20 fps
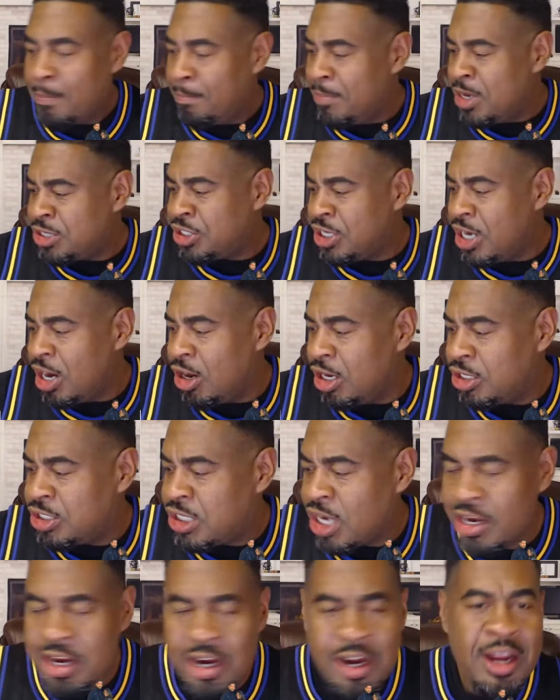Missionary
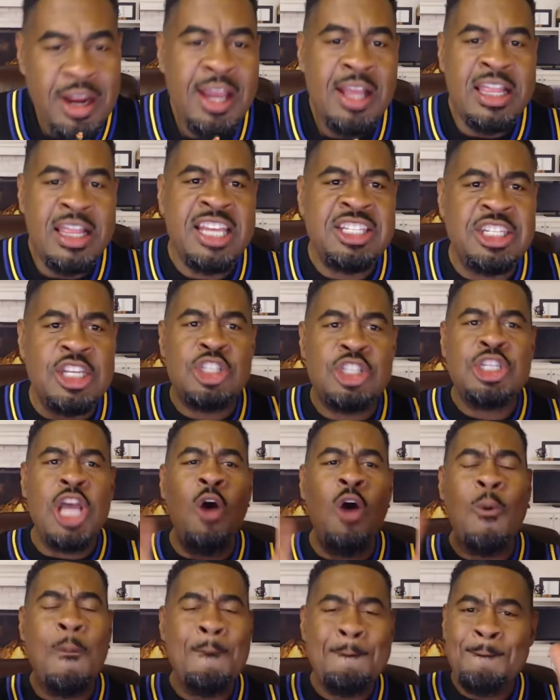Tucker. Listen,
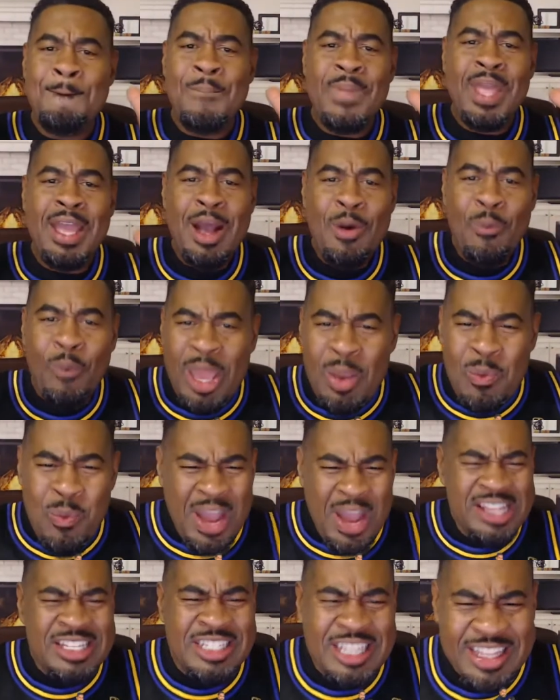so we
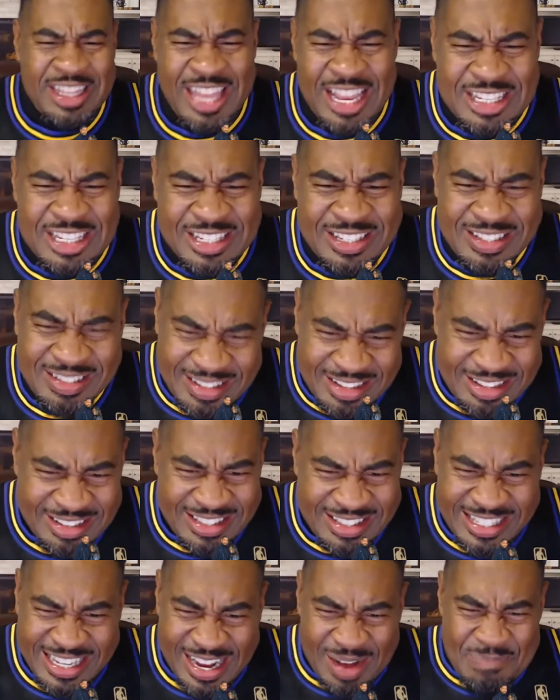went to this
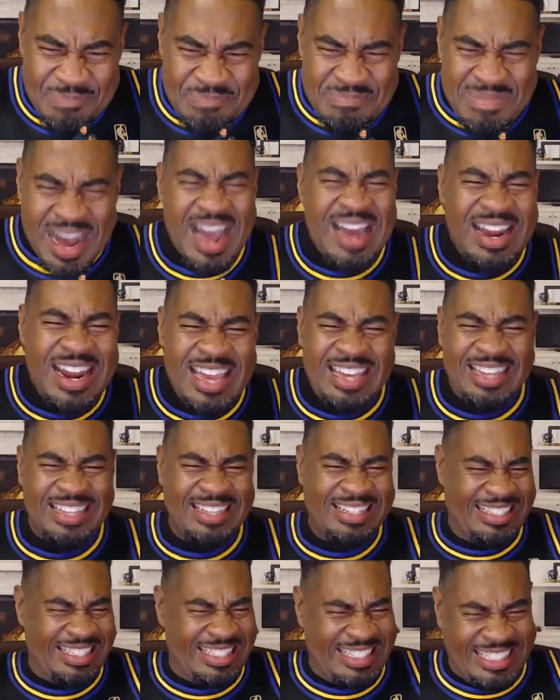demonic
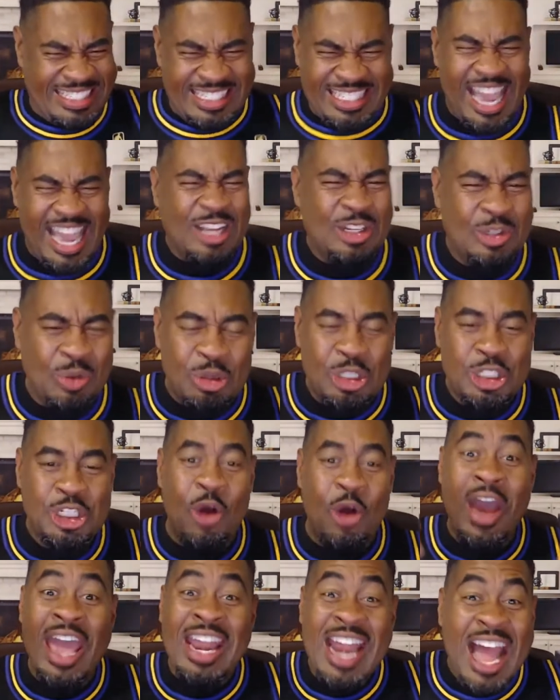sexual
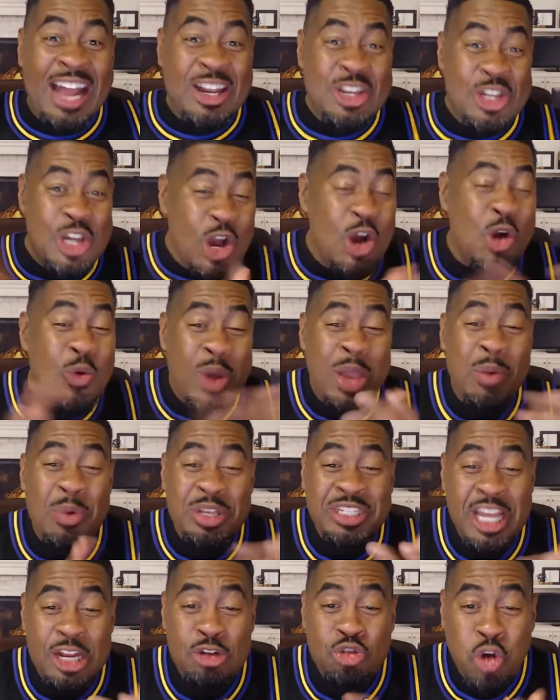show, and I knew we
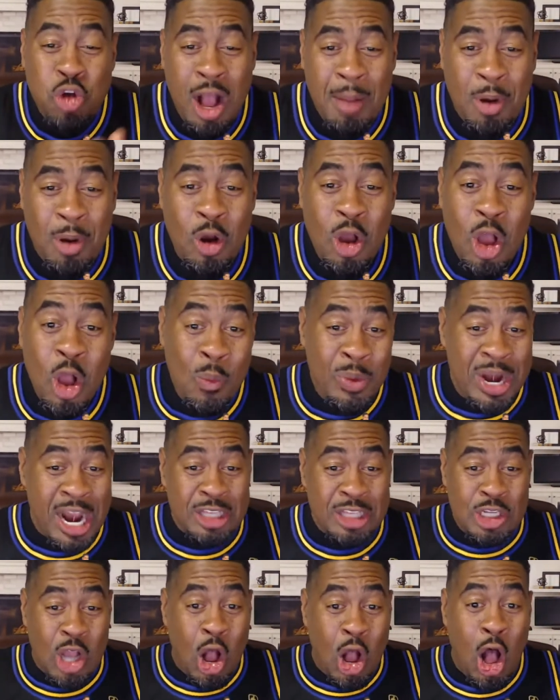was in trouble when
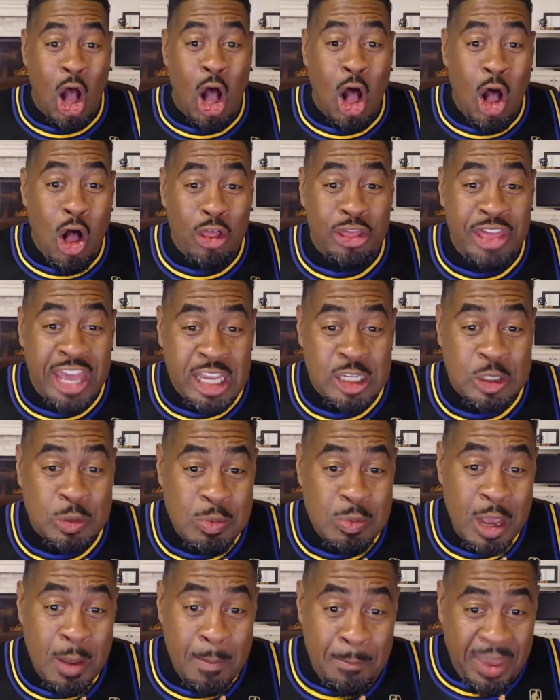I saw all these
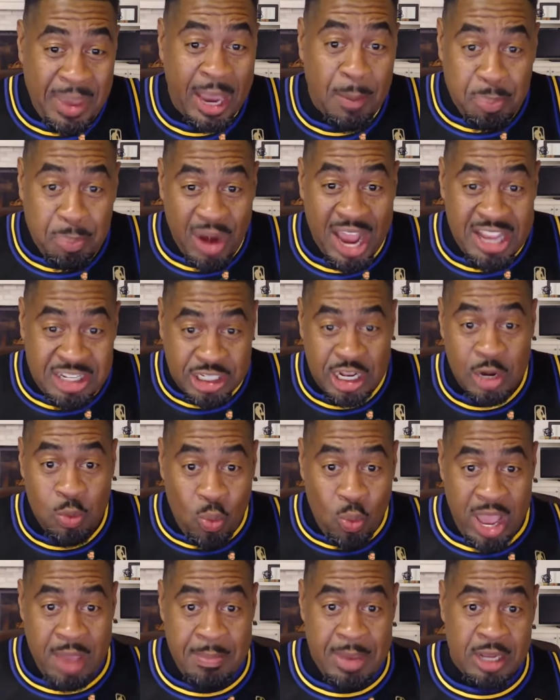big-breasted
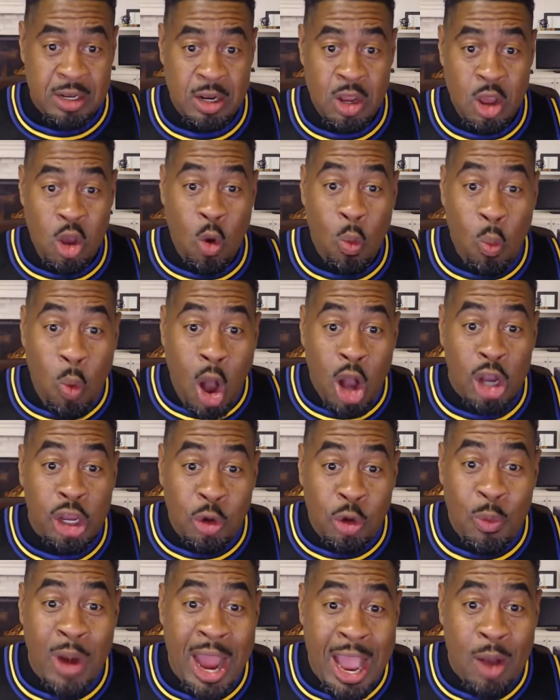women
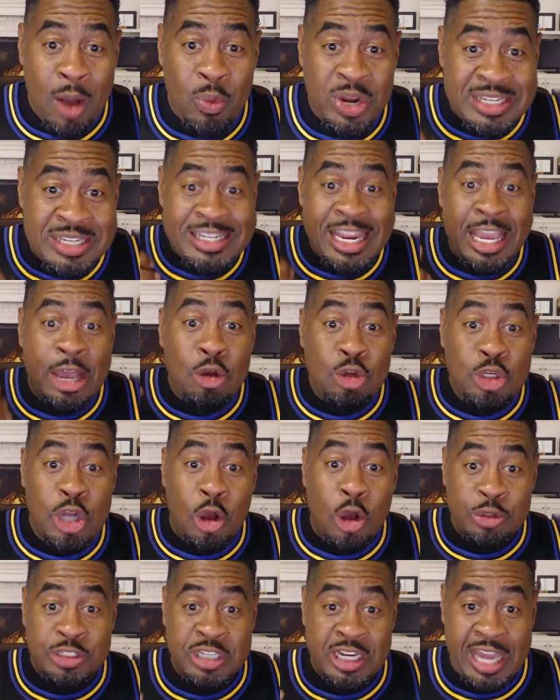walking around with
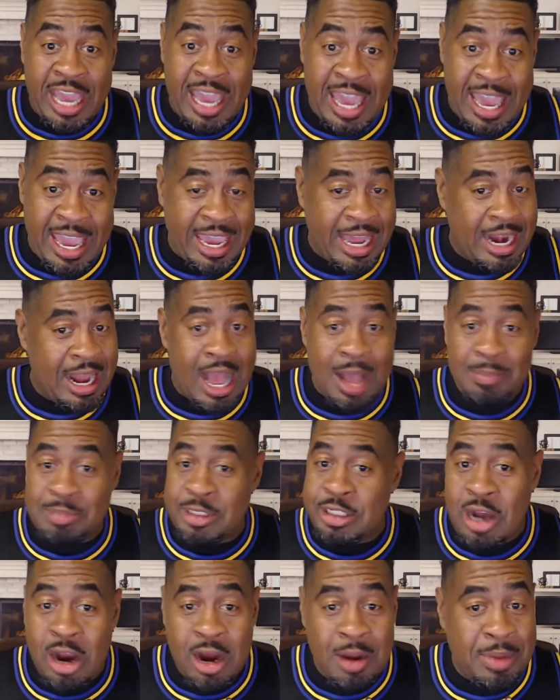dildos in their hand. I'm
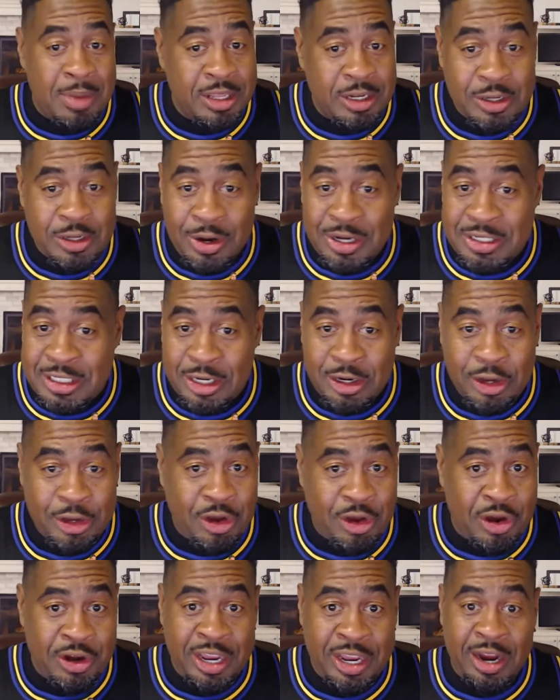sorry, Mother Doris, I know
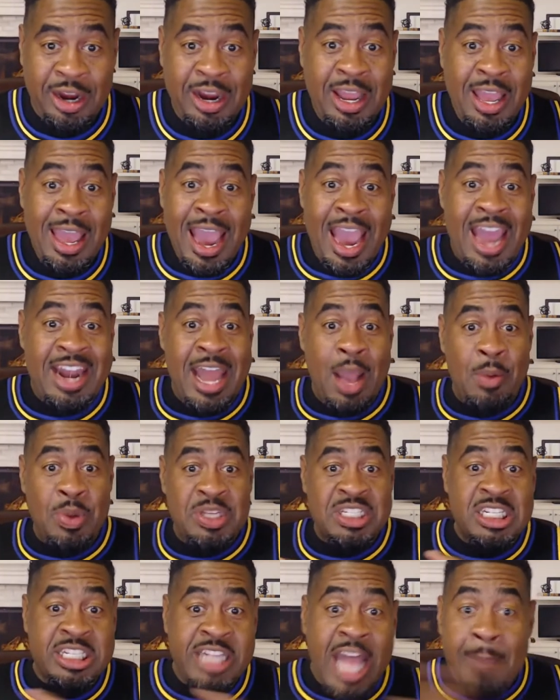you're on here. And they
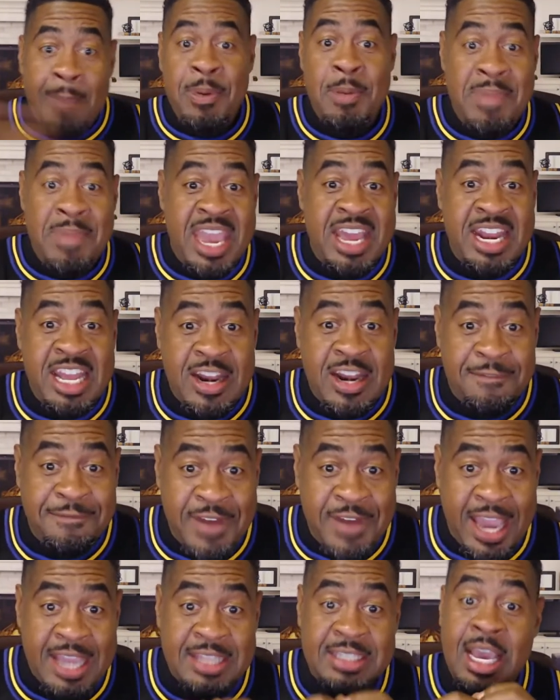were slapping men in the
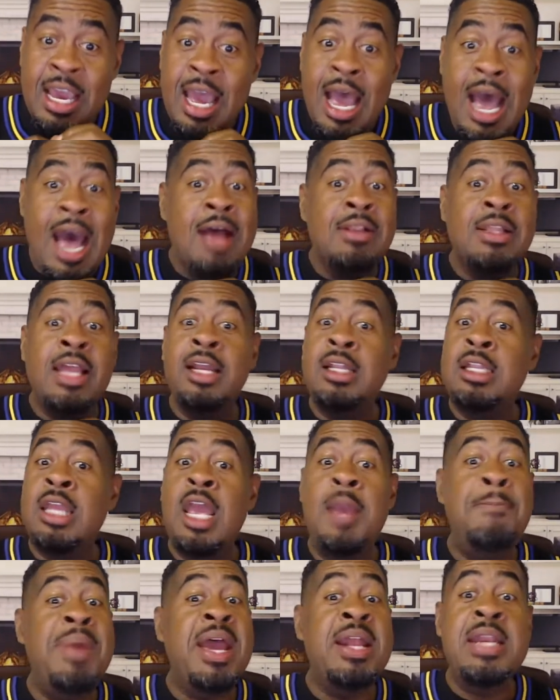face. I was like,
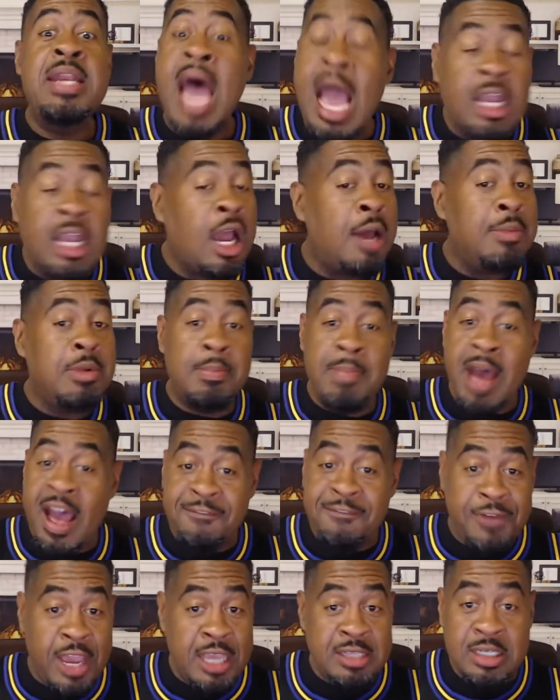they better not come to
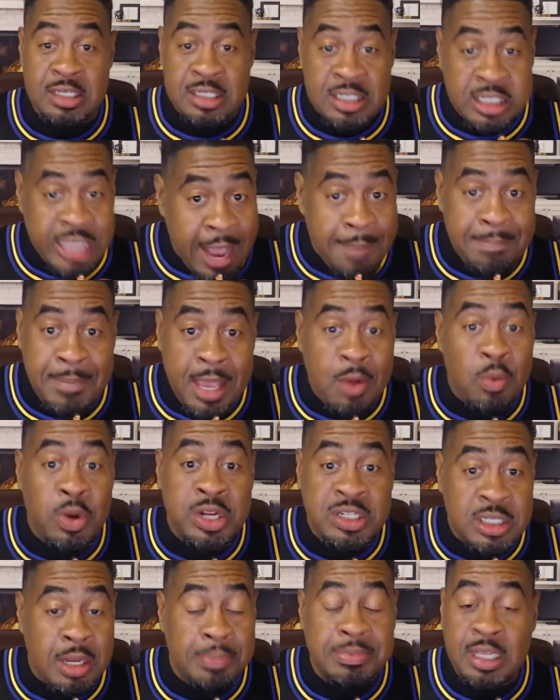my face and slap me
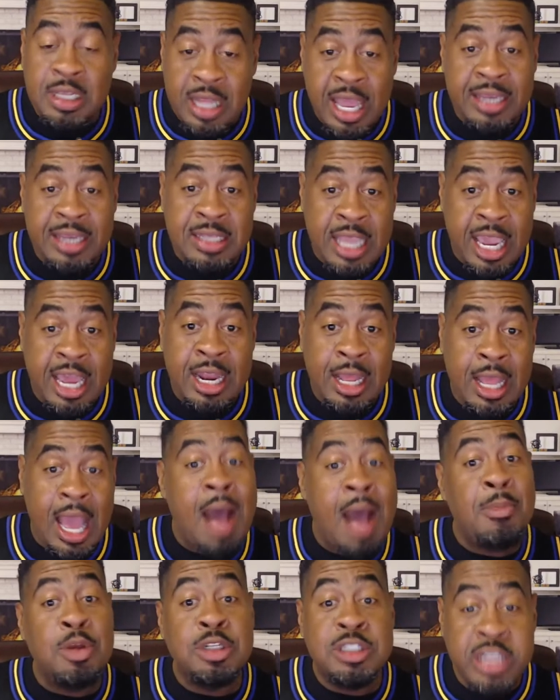with something like that.
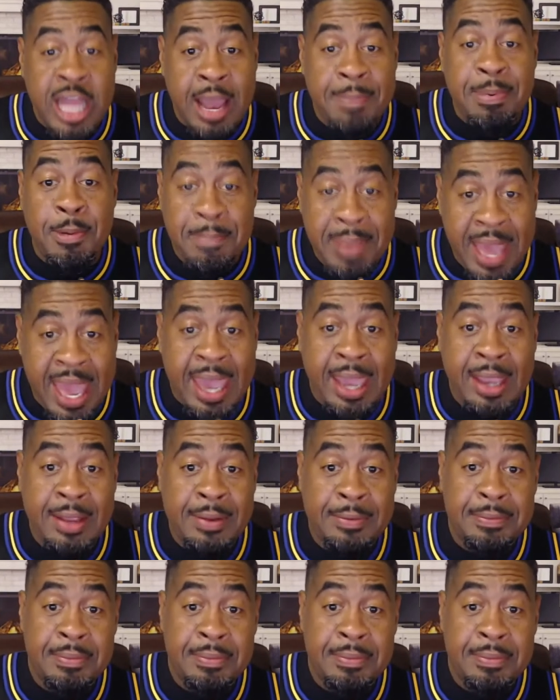I'm going to slap them back.